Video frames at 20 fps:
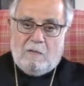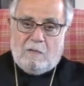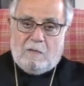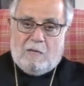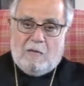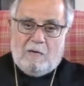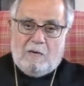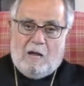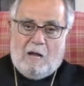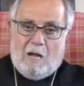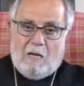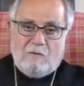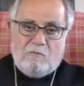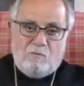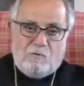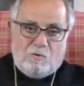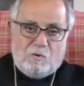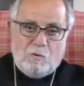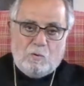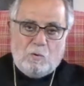can
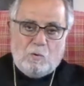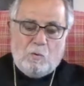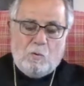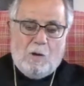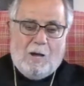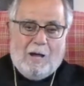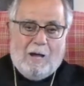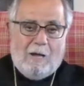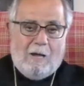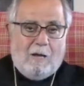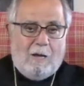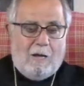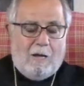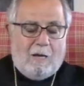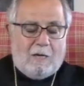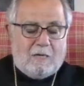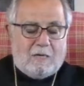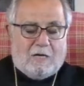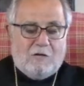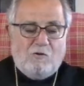undo,
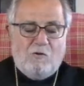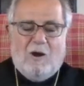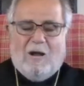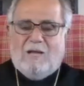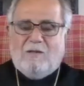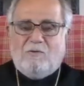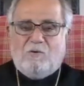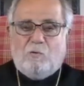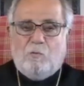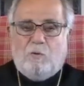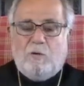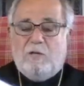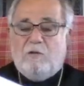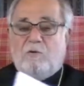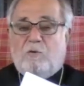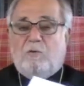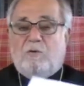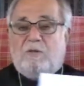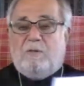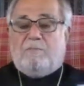what do you
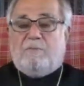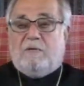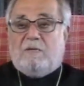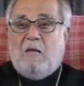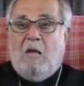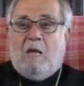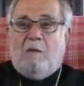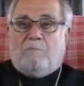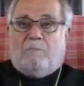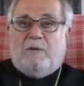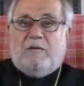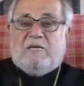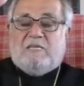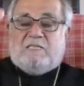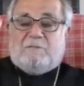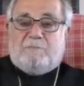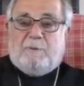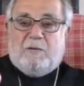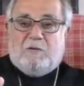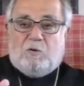do with the blood?
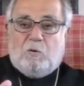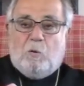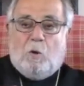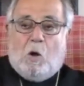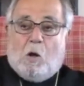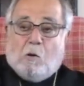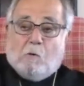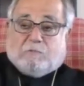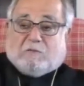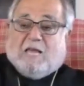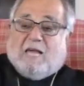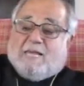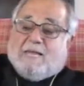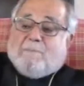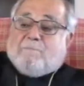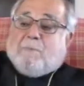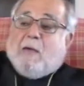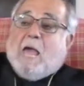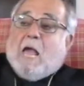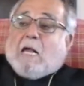Peace be to all,
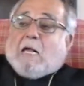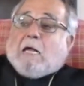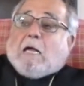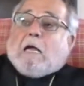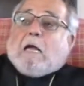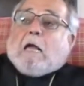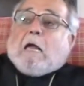take it back.